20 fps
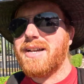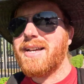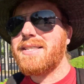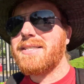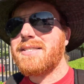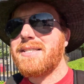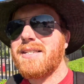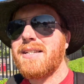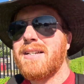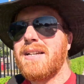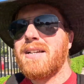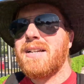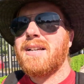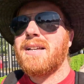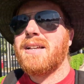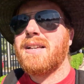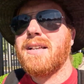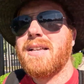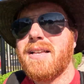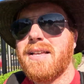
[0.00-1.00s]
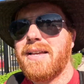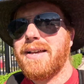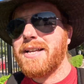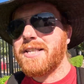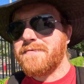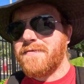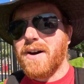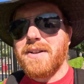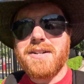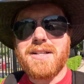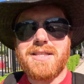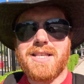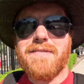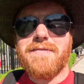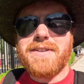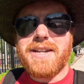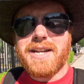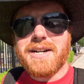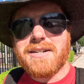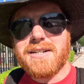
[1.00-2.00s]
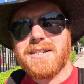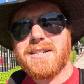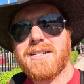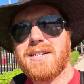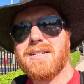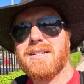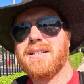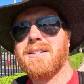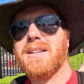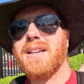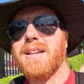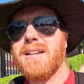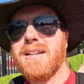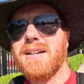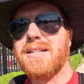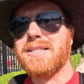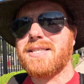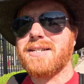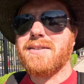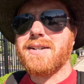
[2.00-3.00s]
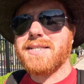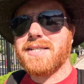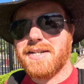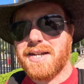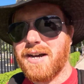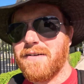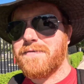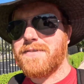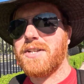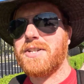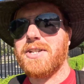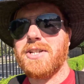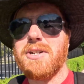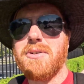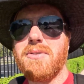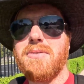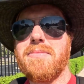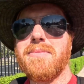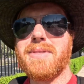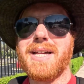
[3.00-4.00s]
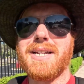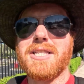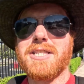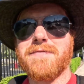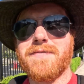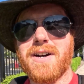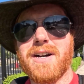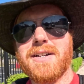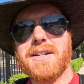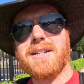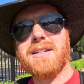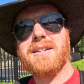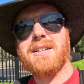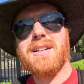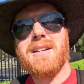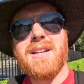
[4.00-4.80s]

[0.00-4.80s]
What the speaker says: It's fun to live near, because there is enough to do that it's fun.